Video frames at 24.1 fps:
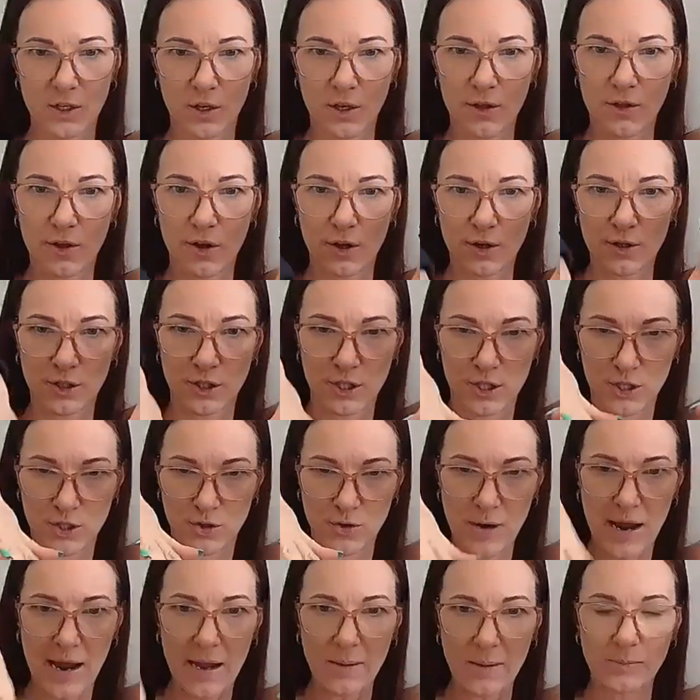so those
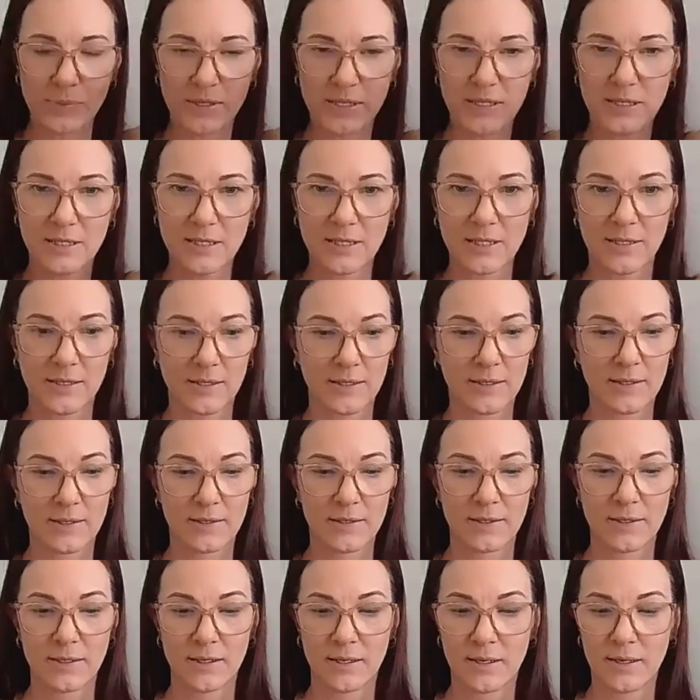straps
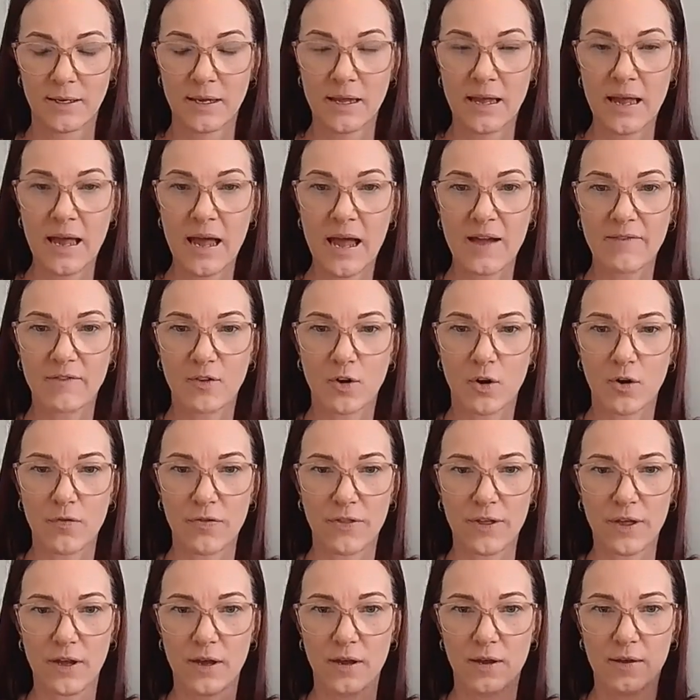have
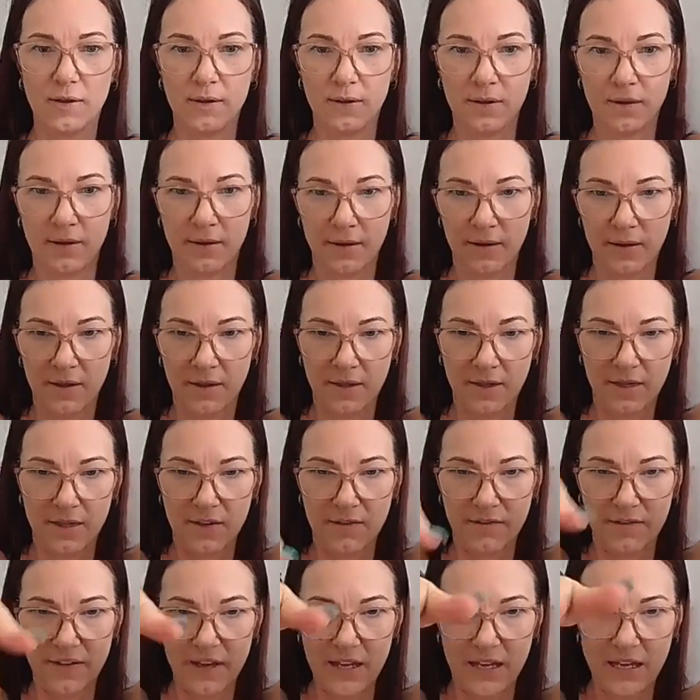got the
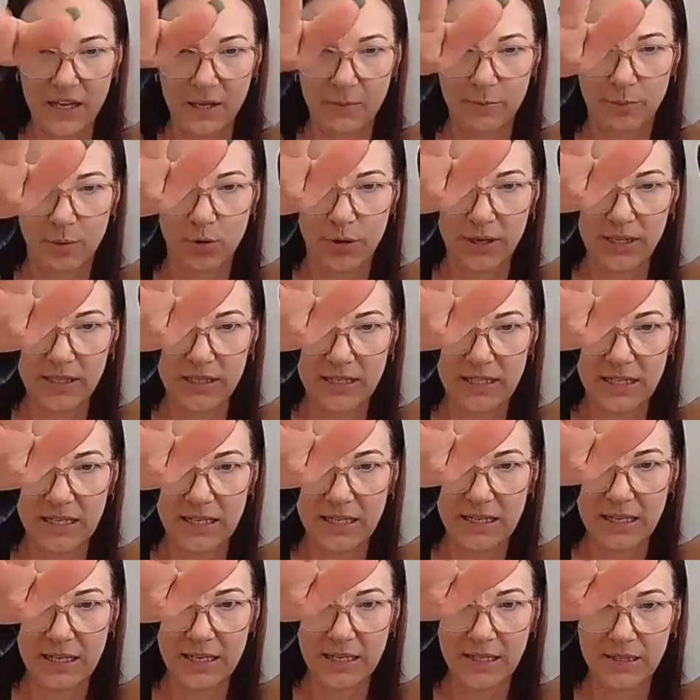V
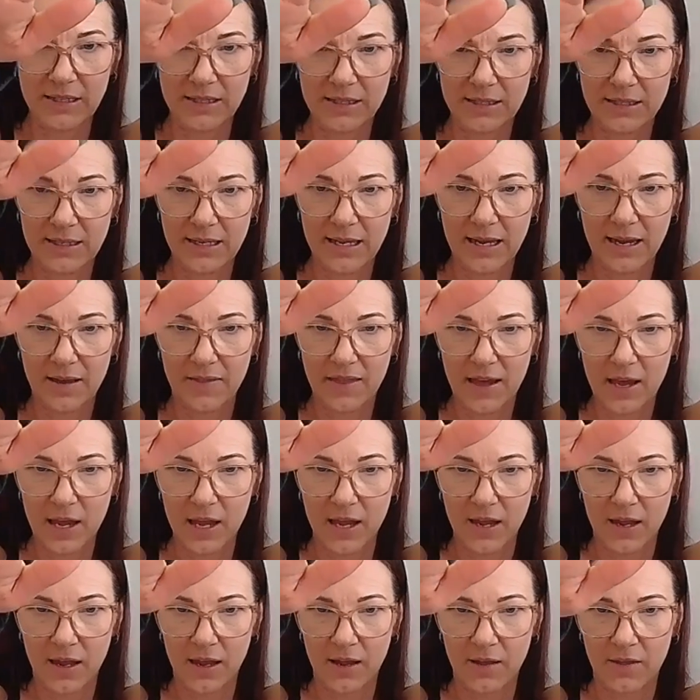pointing in. See how
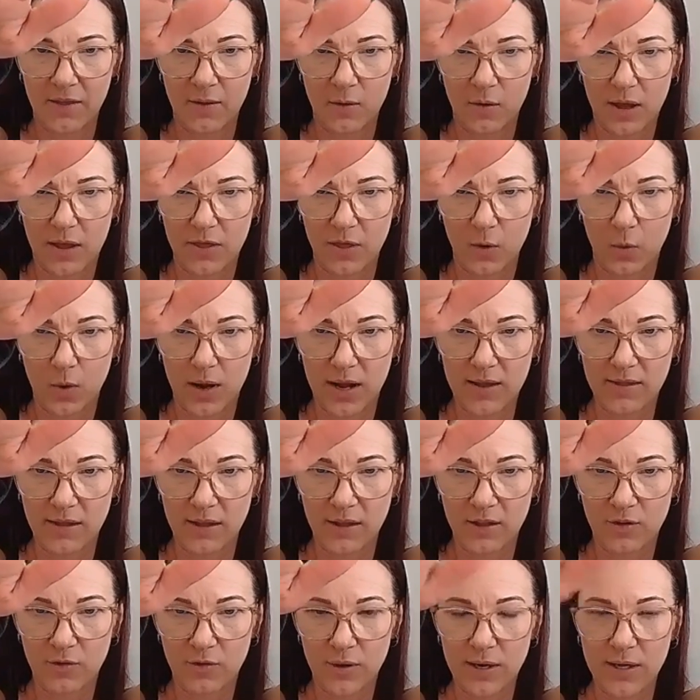the way
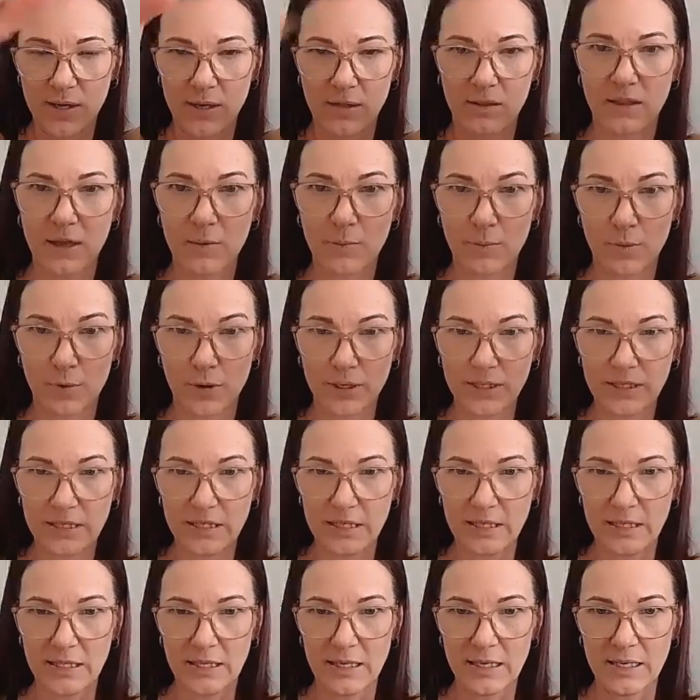they're threaded, they're
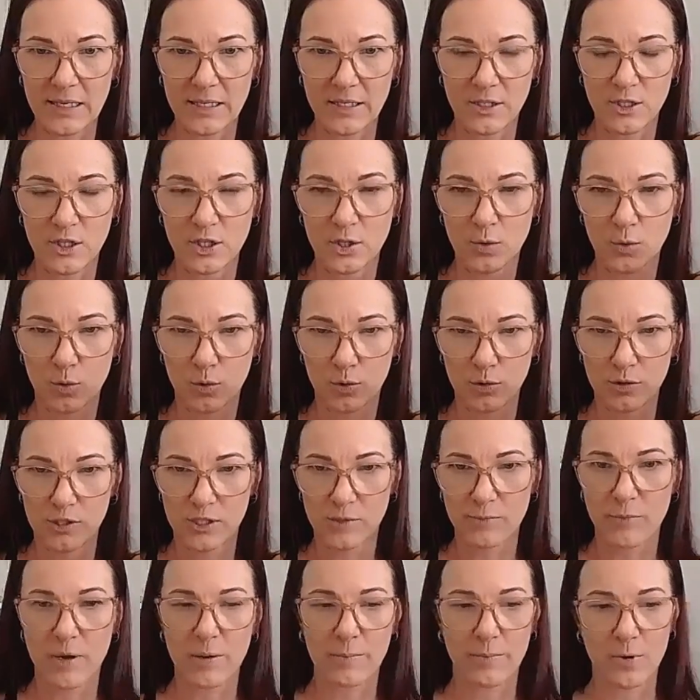pointing in
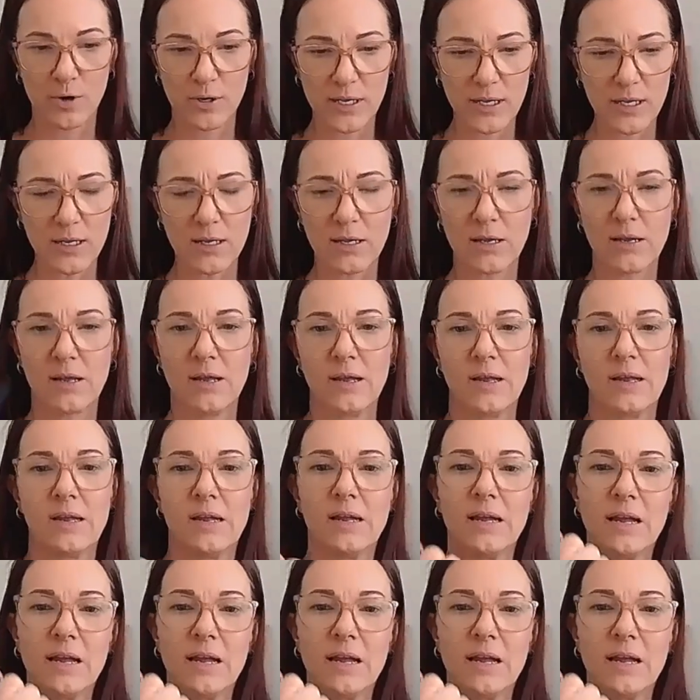towards my body.